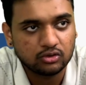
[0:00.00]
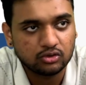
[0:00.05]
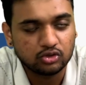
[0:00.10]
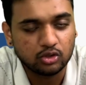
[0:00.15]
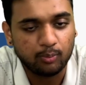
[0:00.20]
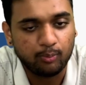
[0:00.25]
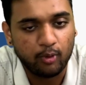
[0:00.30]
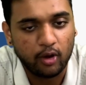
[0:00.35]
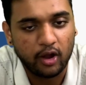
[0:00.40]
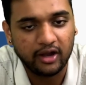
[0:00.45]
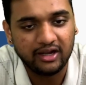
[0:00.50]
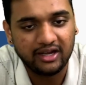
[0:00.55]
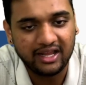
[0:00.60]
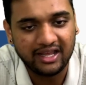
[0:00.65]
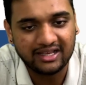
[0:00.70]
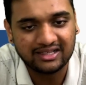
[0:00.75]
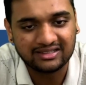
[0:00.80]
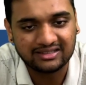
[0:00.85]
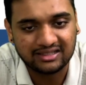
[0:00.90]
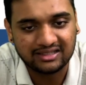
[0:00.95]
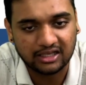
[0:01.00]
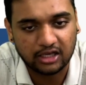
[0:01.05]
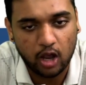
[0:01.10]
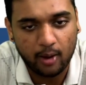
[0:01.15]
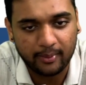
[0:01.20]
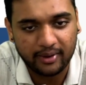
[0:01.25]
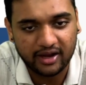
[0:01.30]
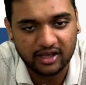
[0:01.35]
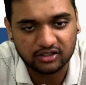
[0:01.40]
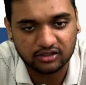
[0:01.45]
So point D is the
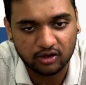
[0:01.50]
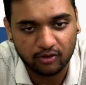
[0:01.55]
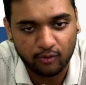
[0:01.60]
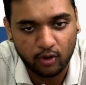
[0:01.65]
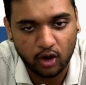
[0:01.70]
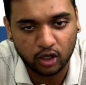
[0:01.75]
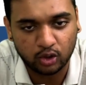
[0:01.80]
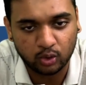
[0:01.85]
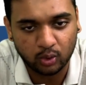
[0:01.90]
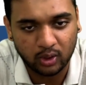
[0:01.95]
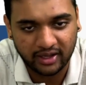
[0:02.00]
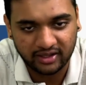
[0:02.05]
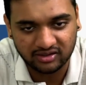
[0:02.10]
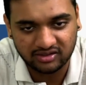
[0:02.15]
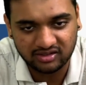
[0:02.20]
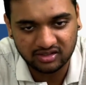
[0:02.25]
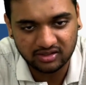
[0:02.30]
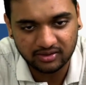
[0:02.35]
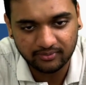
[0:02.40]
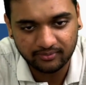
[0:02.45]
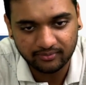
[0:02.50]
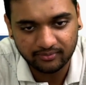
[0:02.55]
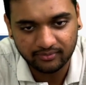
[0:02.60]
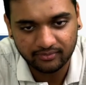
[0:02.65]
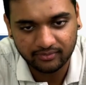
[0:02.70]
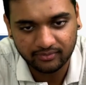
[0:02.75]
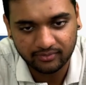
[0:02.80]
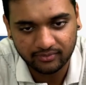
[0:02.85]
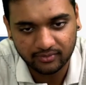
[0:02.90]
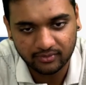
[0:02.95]
combination of what two lines?
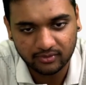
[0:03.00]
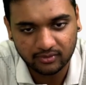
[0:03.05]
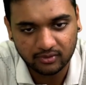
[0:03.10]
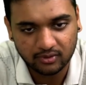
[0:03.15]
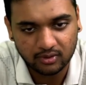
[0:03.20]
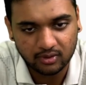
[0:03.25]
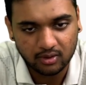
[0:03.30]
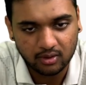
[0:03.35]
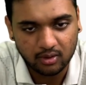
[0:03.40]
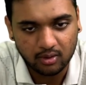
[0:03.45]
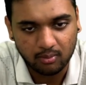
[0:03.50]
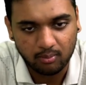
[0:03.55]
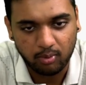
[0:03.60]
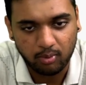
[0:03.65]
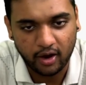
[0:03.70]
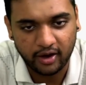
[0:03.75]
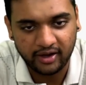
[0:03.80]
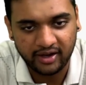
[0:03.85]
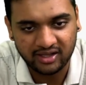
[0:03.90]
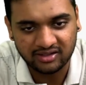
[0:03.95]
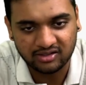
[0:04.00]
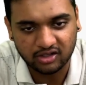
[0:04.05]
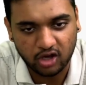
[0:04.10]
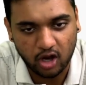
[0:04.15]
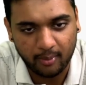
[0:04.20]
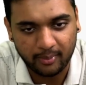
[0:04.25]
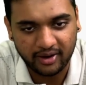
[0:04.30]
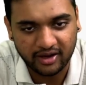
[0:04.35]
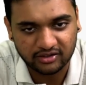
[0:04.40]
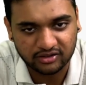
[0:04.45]
Point D is the
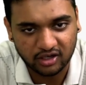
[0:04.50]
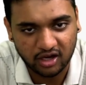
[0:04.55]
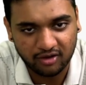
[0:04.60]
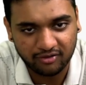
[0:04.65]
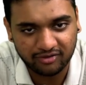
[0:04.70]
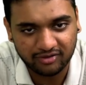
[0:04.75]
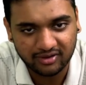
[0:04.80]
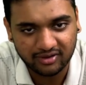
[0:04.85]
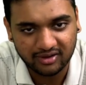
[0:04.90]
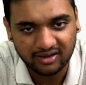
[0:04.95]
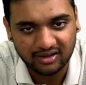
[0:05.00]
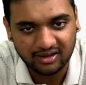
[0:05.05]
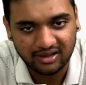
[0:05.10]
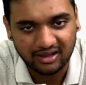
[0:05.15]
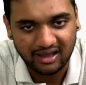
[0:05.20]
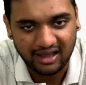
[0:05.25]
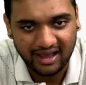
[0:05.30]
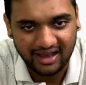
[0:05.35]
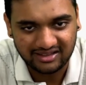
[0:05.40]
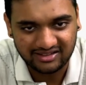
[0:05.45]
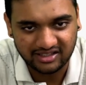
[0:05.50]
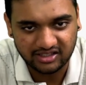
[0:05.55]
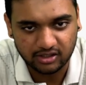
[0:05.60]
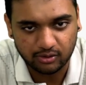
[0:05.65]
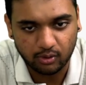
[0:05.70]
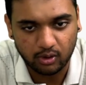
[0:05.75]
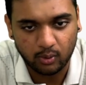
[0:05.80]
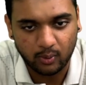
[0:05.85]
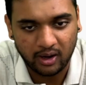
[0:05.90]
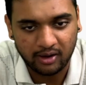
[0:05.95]
combination of x is
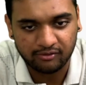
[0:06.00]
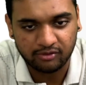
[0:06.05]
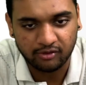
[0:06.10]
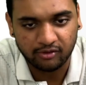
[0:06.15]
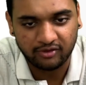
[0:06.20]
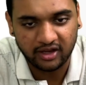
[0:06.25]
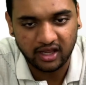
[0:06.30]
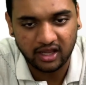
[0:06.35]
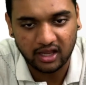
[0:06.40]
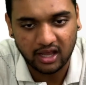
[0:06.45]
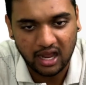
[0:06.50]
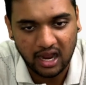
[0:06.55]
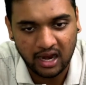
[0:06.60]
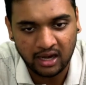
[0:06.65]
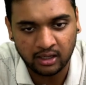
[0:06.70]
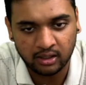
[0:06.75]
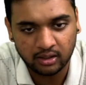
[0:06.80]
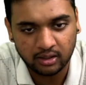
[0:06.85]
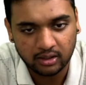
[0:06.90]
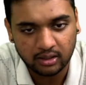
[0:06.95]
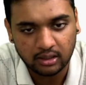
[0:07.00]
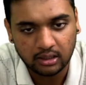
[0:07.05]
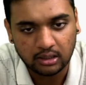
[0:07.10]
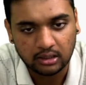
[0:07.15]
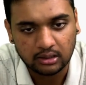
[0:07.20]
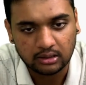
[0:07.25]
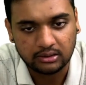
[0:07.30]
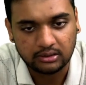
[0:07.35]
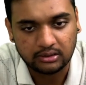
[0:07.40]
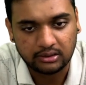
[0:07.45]
equal to 150 and
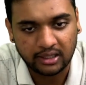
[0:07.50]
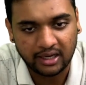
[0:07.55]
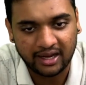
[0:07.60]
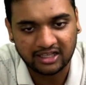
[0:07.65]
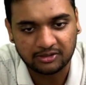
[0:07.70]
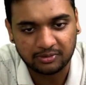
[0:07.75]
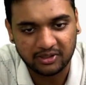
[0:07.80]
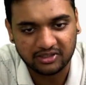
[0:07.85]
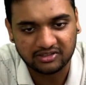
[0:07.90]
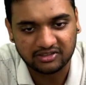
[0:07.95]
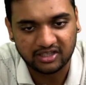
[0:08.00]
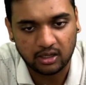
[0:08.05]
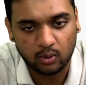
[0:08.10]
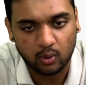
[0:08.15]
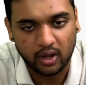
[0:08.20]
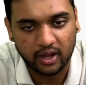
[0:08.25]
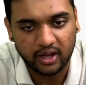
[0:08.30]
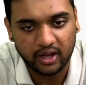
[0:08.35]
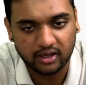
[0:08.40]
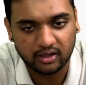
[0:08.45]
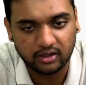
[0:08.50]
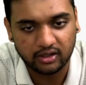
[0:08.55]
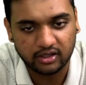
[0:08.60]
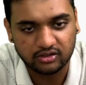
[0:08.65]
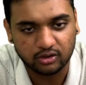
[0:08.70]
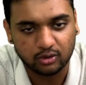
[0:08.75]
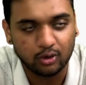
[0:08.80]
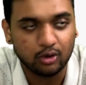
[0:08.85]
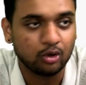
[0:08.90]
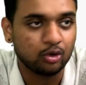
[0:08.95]
10x plus 10y is
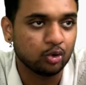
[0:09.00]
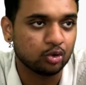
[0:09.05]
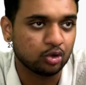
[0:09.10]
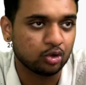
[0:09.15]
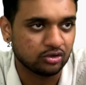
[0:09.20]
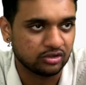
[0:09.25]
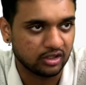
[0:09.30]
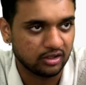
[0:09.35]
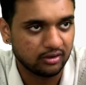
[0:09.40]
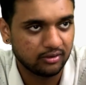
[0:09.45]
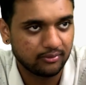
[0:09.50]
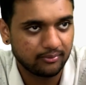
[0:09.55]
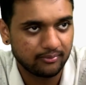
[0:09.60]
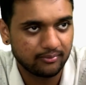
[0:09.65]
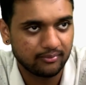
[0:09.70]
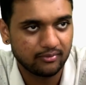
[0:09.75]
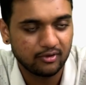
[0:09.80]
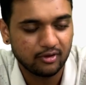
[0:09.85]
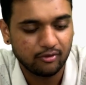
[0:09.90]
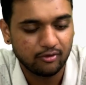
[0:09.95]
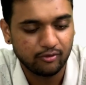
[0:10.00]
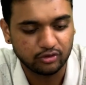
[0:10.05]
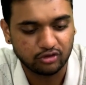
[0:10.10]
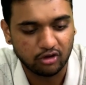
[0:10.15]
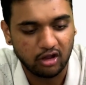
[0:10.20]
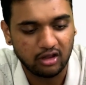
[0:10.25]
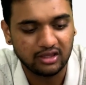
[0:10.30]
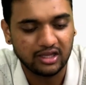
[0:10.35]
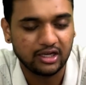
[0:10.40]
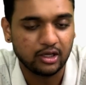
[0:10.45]
equal to 2000.
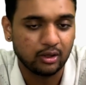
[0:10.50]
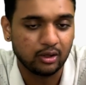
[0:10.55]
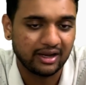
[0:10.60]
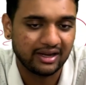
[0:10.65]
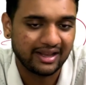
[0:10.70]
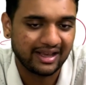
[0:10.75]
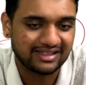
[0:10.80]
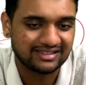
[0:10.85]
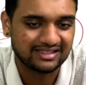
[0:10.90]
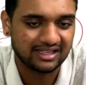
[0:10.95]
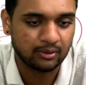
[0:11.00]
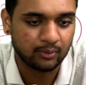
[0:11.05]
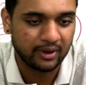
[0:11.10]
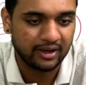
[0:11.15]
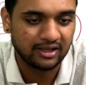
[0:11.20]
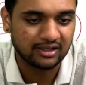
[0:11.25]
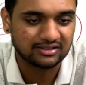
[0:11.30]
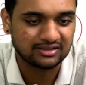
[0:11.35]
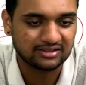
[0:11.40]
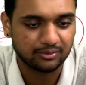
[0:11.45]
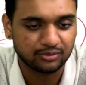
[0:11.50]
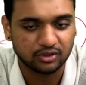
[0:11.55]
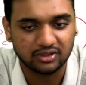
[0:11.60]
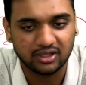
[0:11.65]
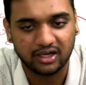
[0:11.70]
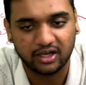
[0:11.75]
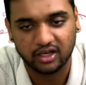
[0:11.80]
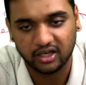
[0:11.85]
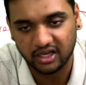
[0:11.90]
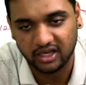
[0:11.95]
Solve that, you will get x and y. Substitute
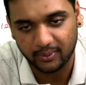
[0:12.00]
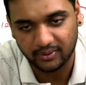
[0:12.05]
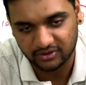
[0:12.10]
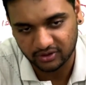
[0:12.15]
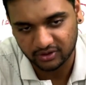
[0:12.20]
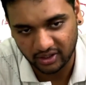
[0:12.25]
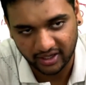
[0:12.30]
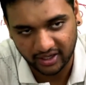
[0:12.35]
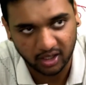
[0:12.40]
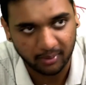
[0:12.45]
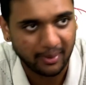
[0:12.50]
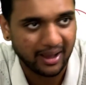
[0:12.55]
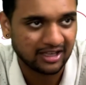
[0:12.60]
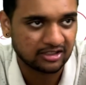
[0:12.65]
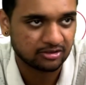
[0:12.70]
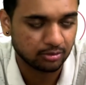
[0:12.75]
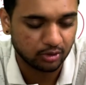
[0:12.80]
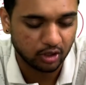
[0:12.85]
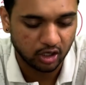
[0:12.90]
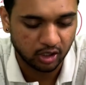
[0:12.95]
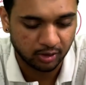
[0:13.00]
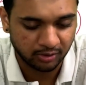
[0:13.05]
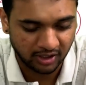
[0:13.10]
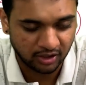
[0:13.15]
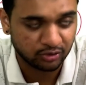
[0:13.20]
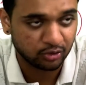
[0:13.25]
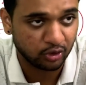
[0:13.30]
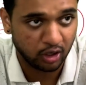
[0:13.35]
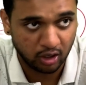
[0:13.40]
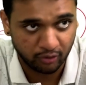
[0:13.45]
that in the equation, you will get a maximum contribution.
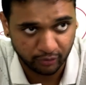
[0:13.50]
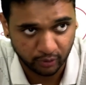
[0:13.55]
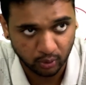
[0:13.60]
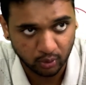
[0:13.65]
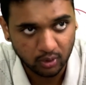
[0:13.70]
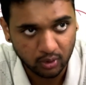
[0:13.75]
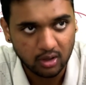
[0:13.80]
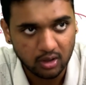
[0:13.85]
Understood, all of you?